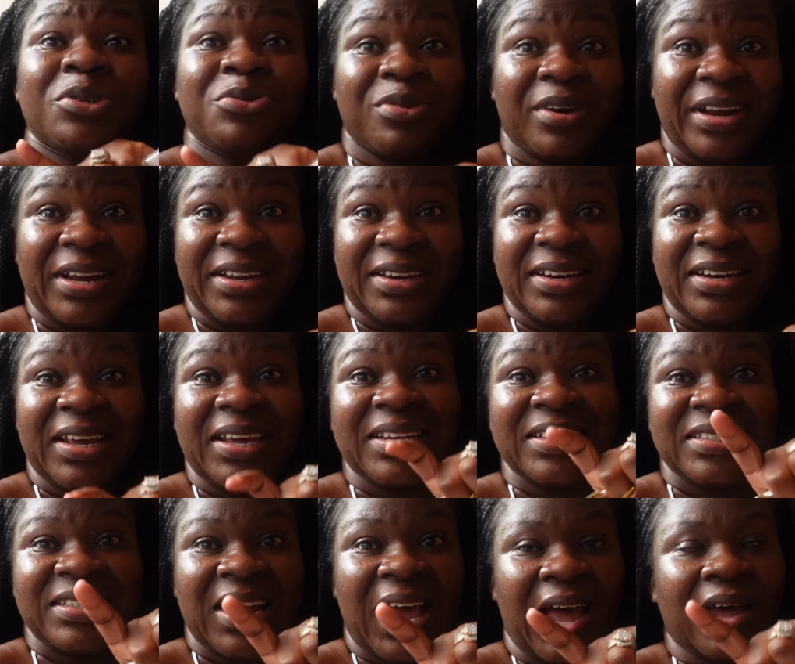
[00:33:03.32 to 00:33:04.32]
to rain and
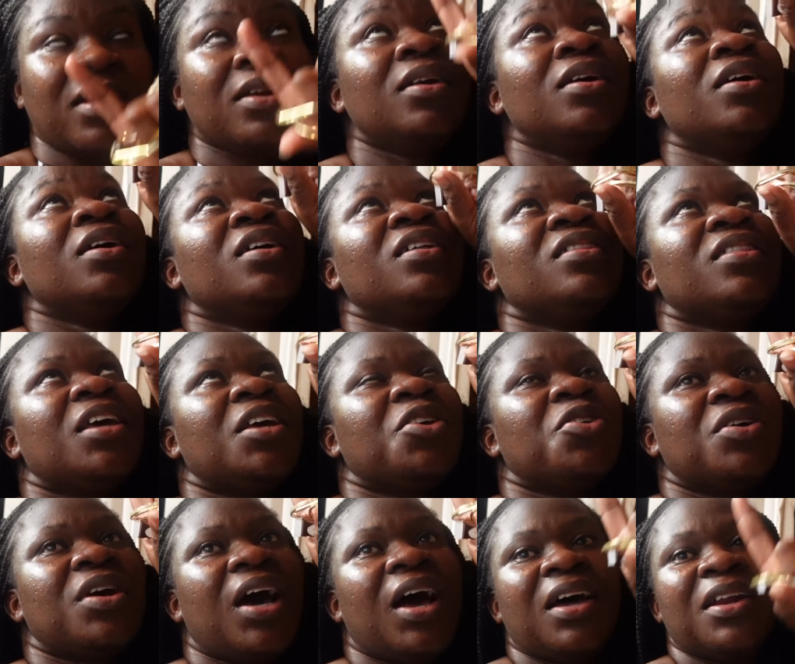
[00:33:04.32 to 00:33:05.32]
it's not. Thank you,
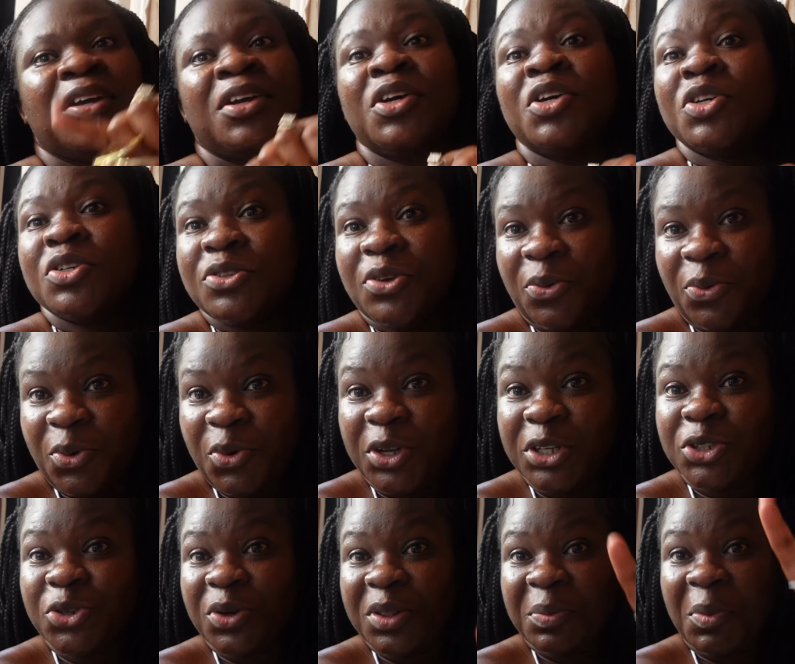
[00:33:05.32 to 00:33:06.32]
God. So we'll
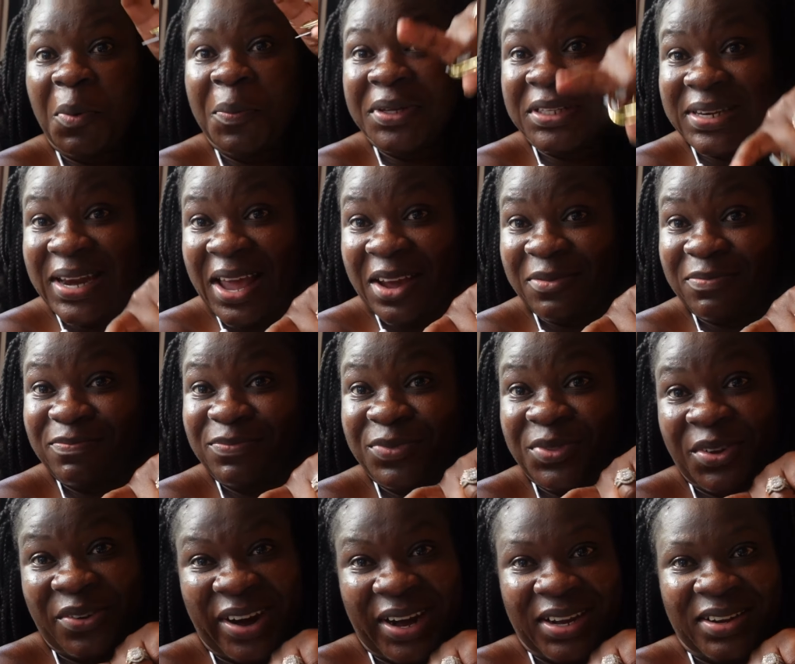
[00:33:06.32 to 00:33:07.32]
enjoy the moments now,
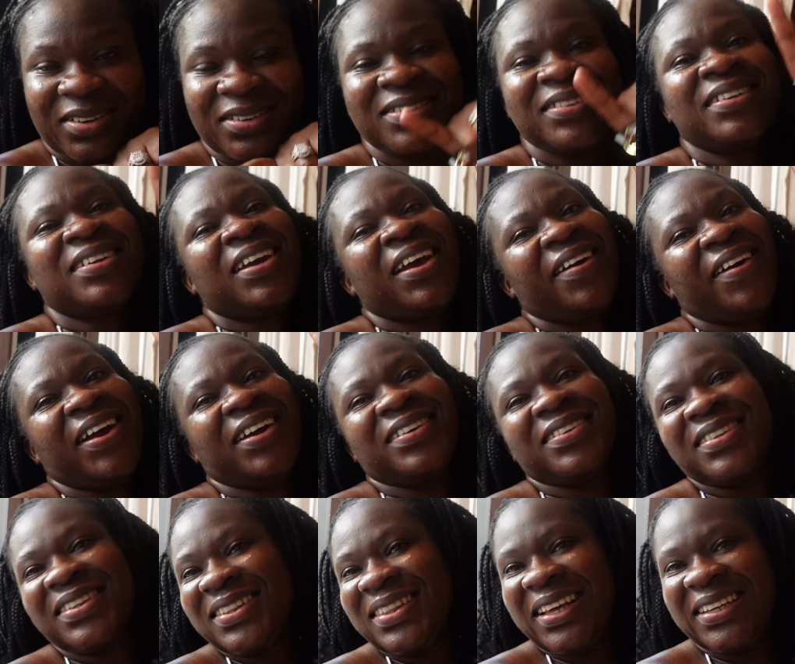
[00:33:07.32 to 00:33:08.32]
right? All right,
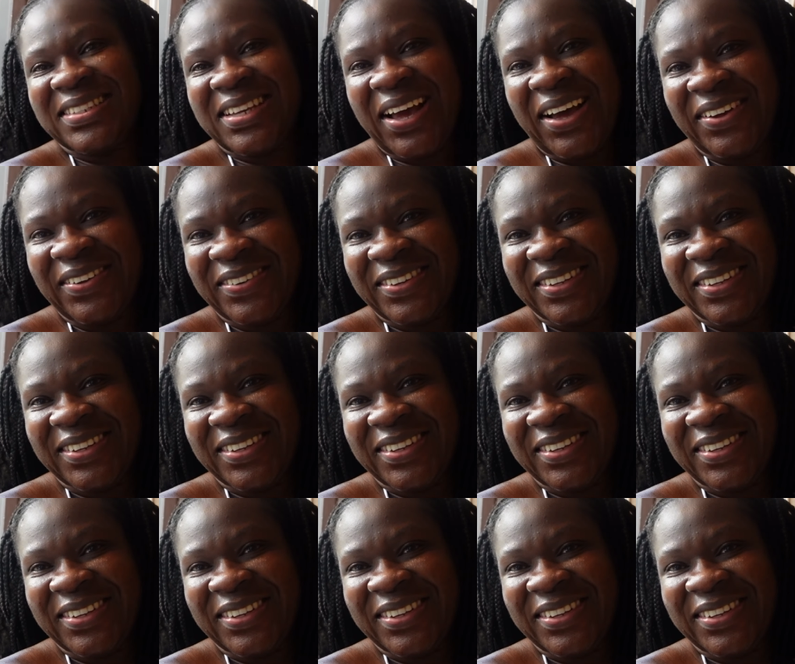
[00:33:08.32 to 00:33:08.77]
let's go.